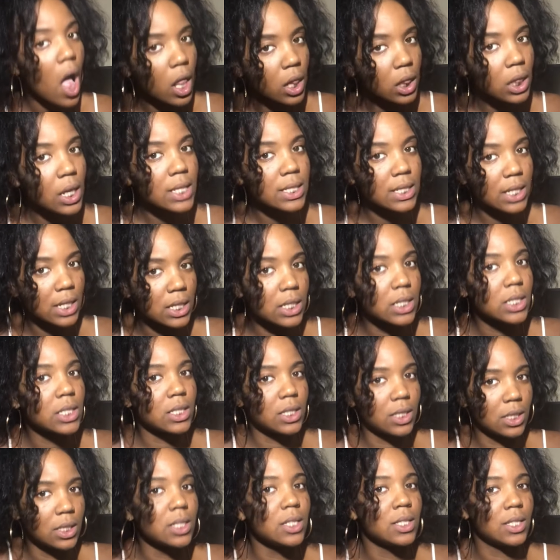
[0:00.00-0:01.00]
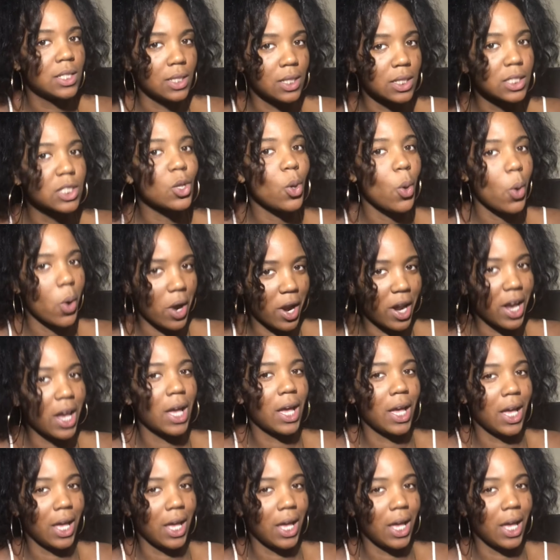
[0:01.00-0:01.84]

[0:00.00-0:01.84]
let's get to the story.